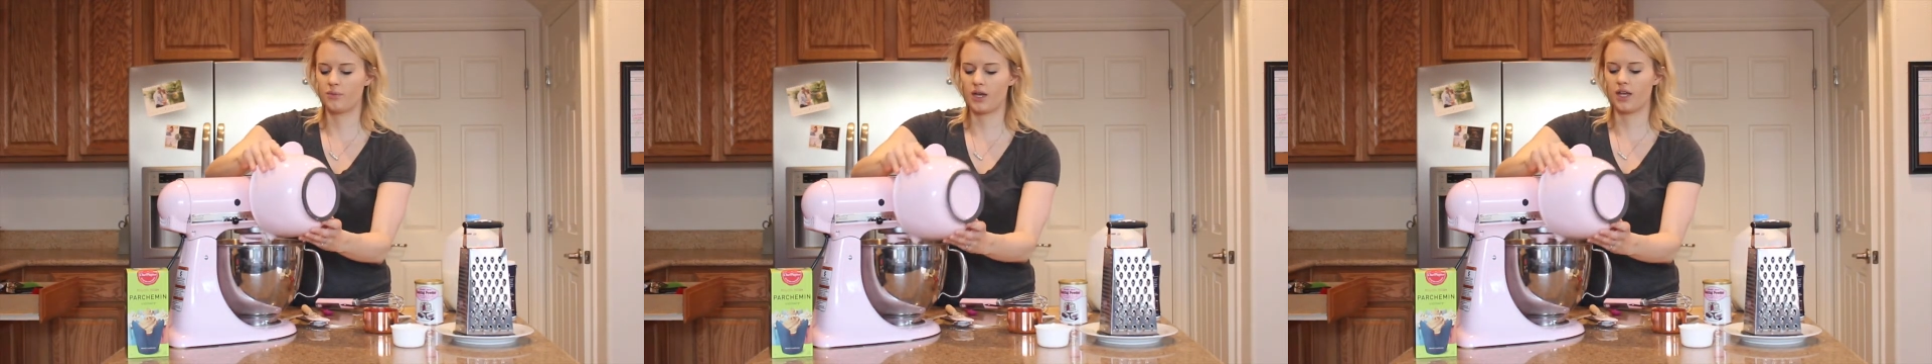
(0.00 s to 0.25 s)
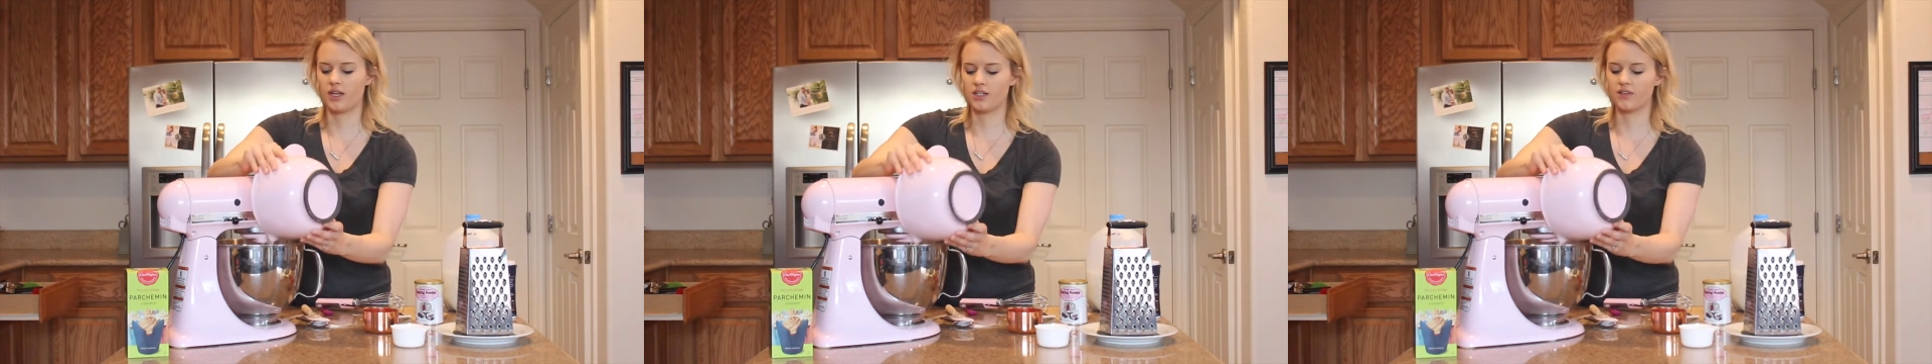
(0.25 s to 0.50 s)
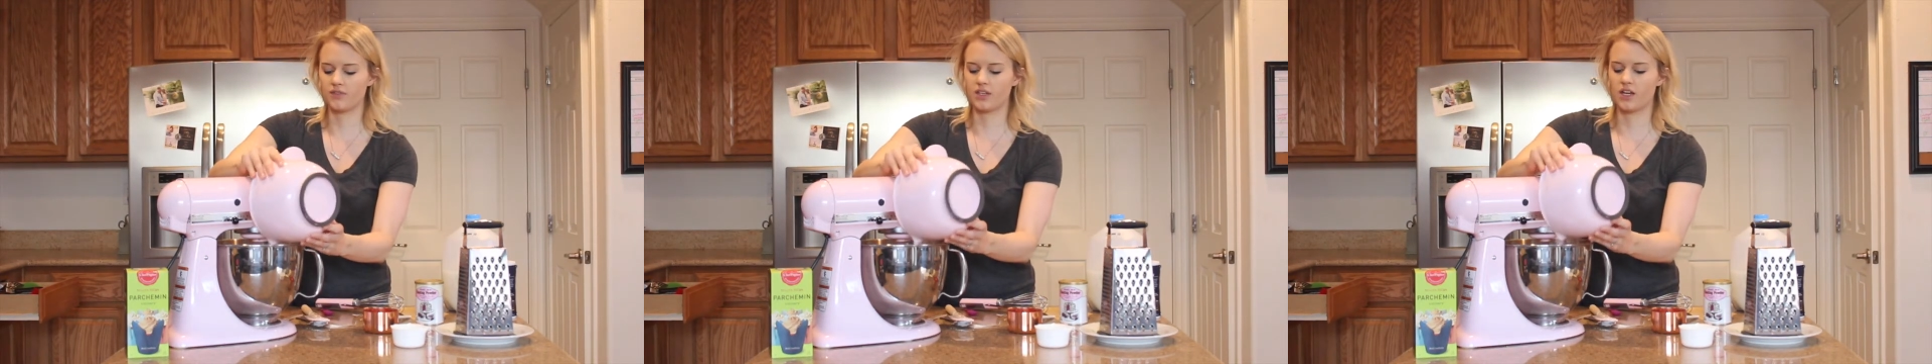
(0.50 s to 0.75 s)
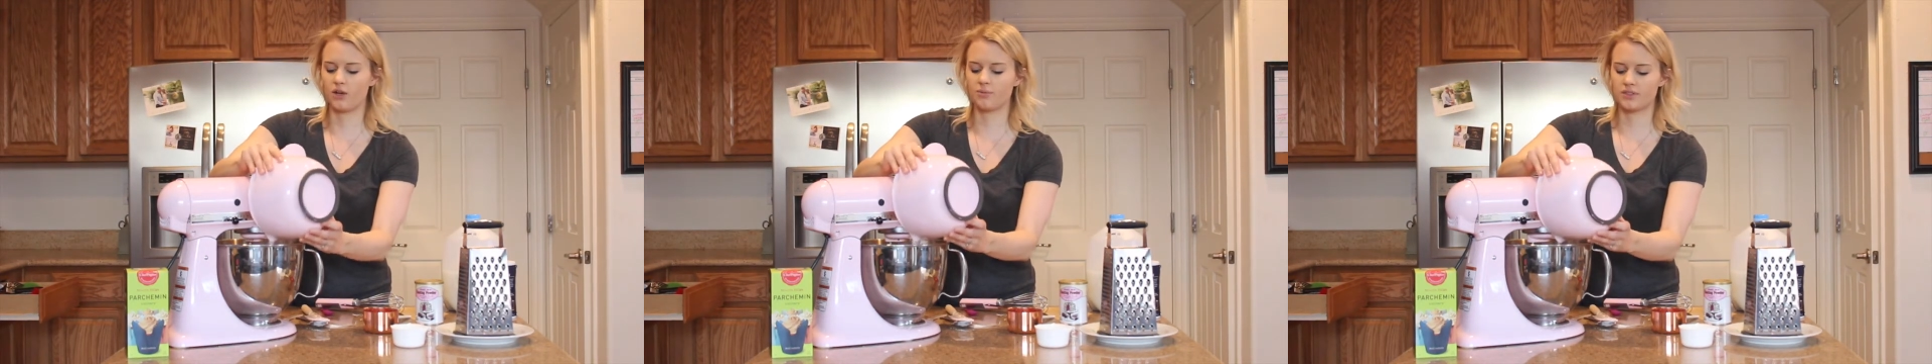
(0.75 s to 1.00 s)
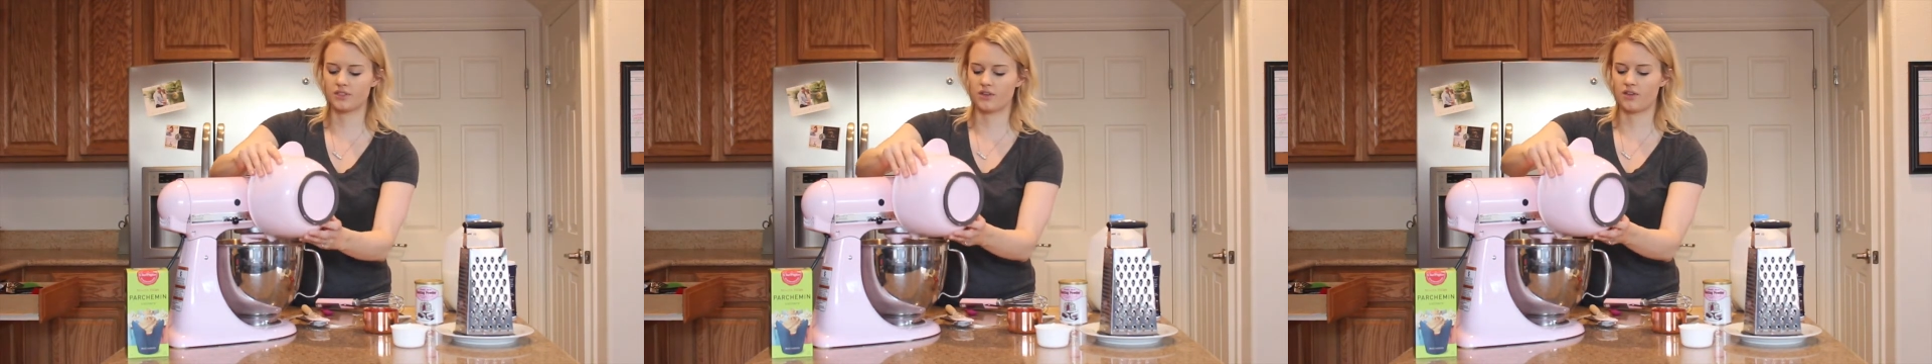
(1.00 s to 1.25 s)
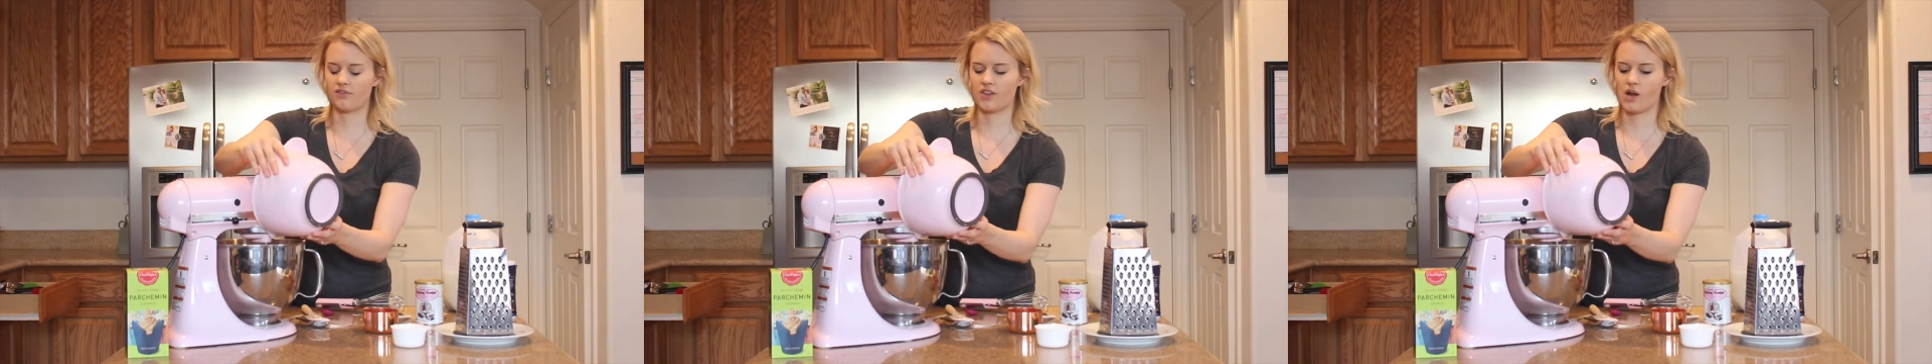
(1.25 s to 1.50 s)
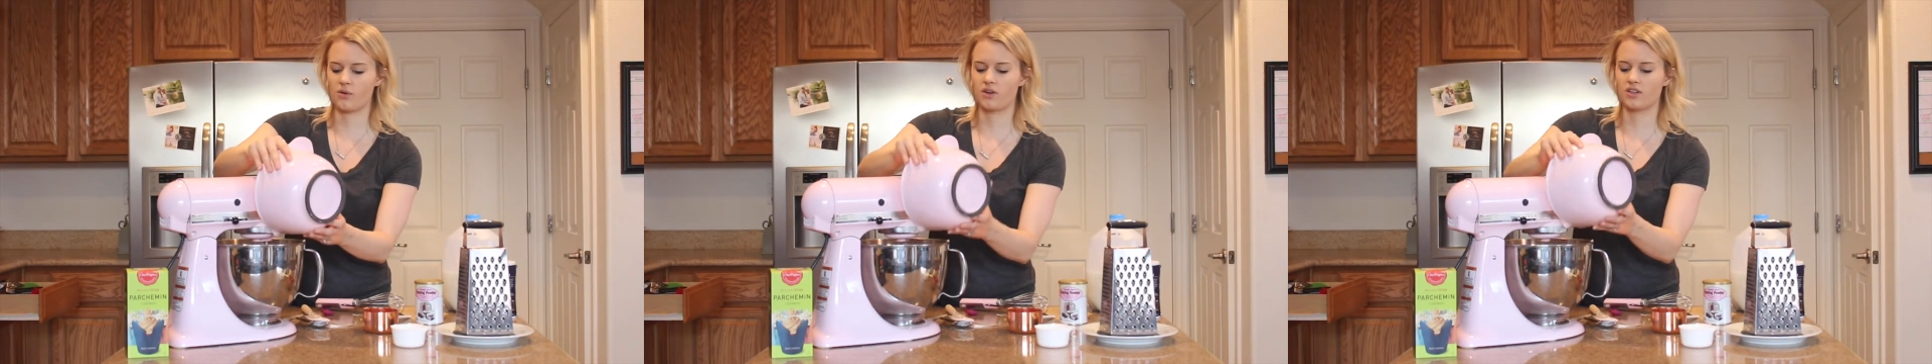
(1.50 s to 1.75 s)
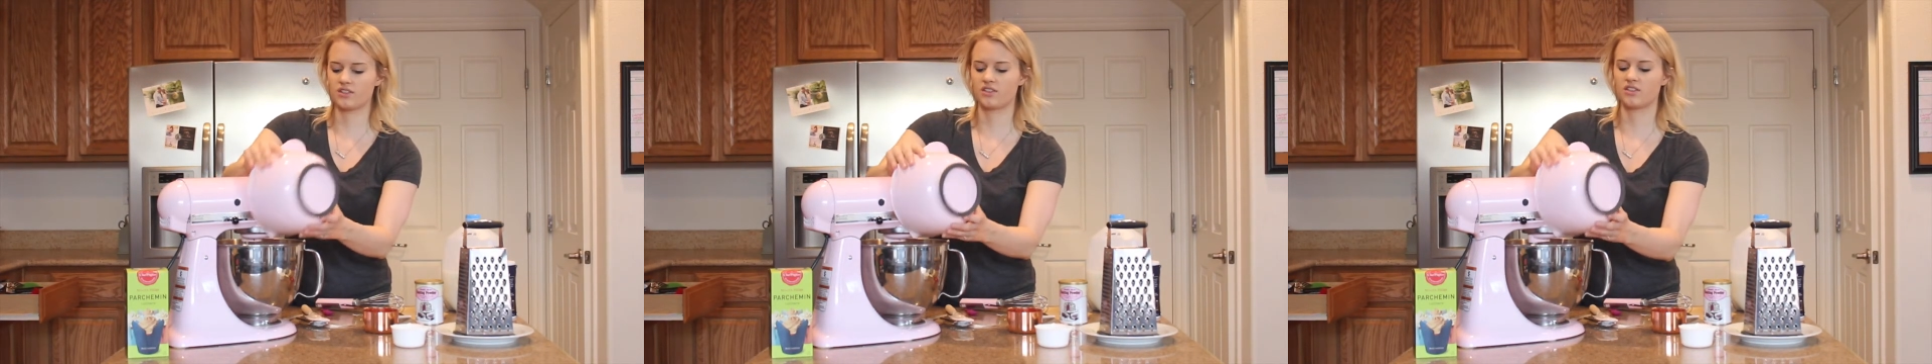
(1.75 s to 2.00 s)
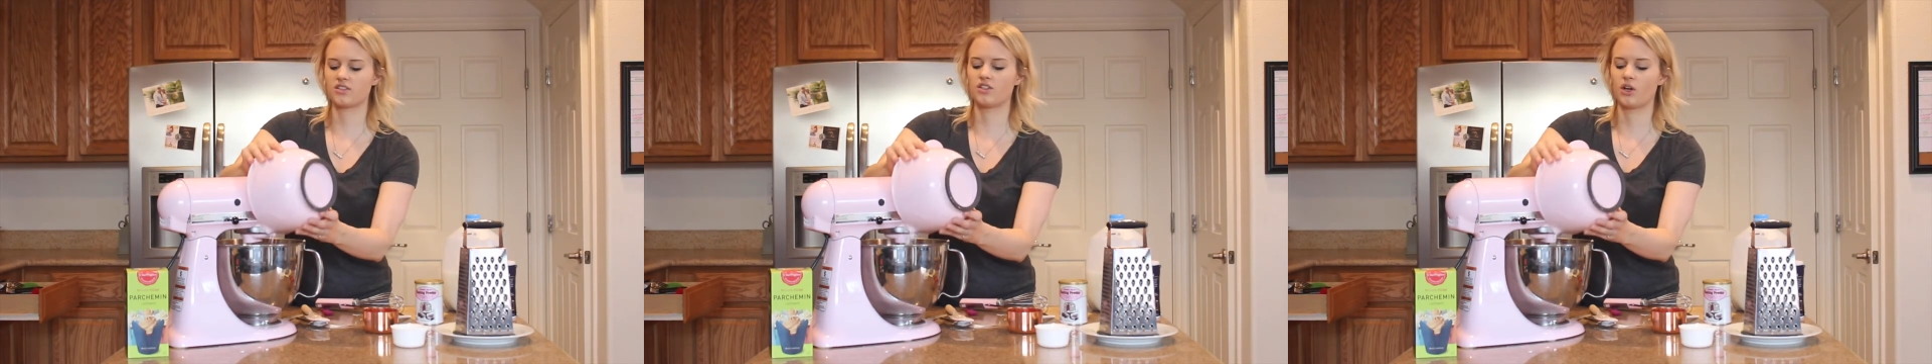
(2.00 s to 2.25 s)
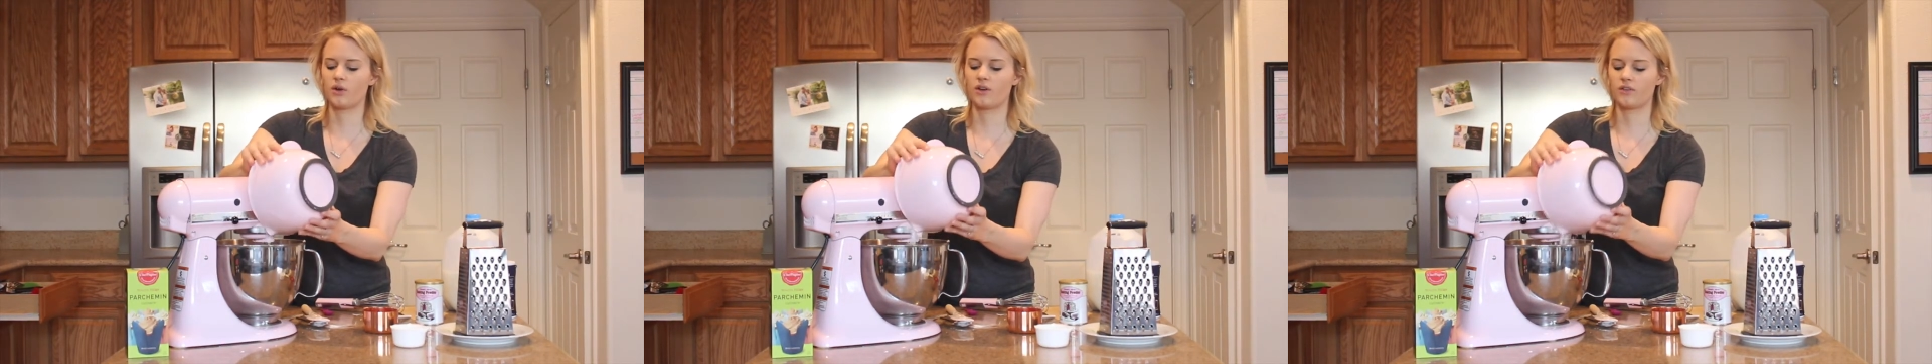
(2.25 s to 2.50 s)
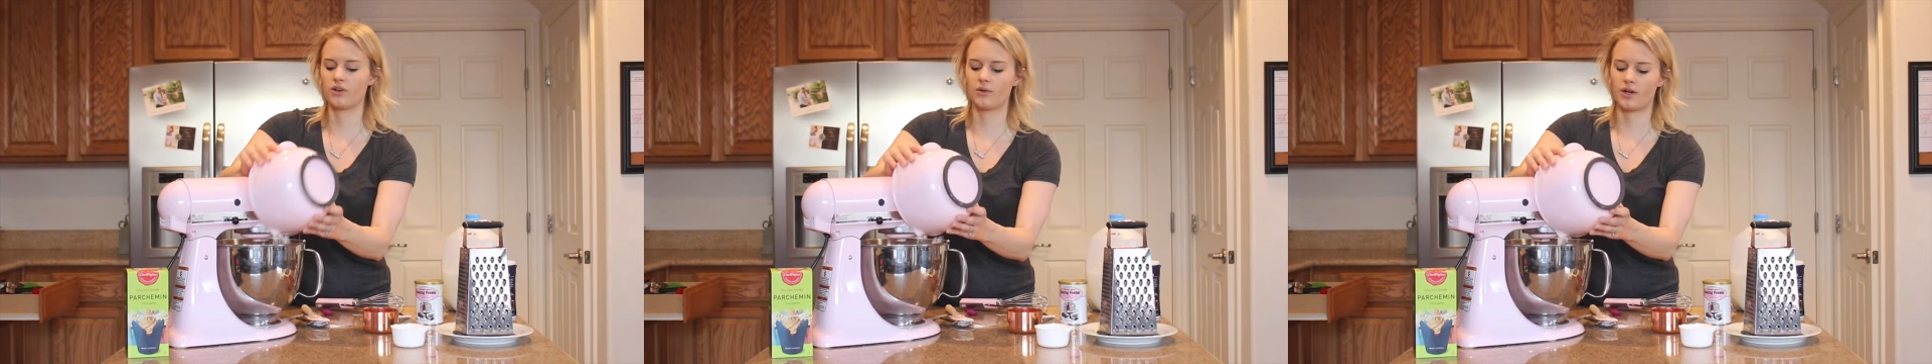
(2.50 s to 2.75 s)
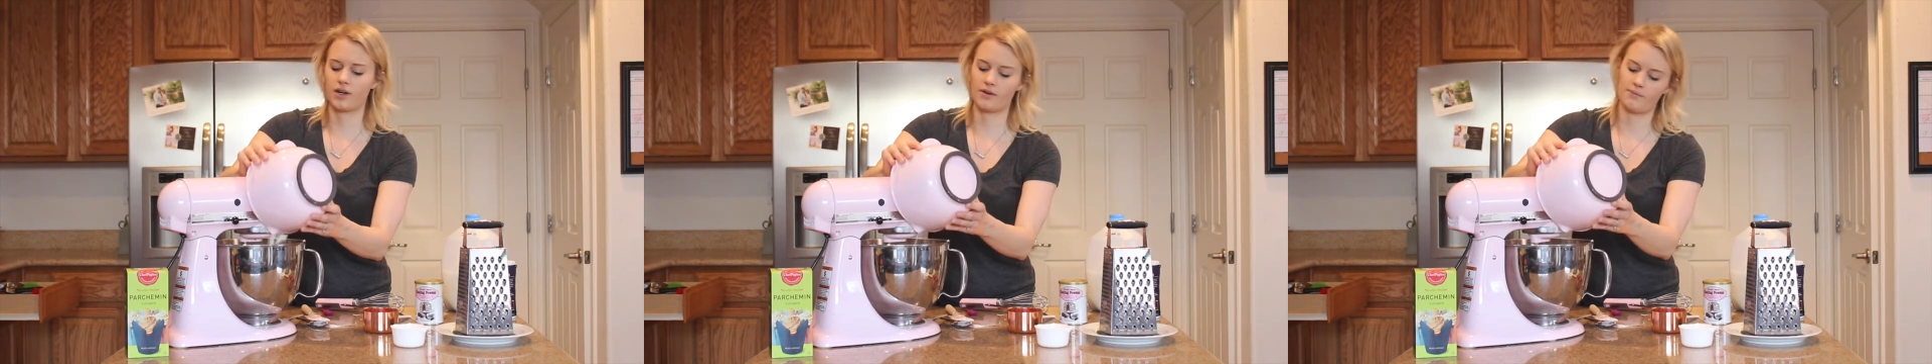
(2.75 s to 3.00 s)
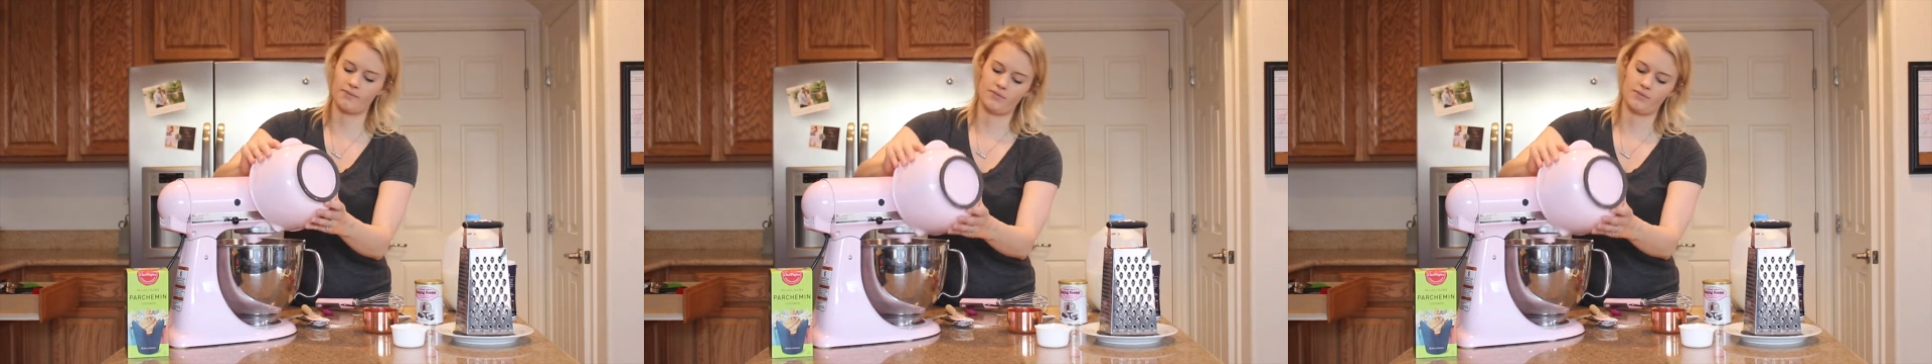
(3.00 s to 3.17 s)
but it definitely helps so that flour doesn't just go everywhere.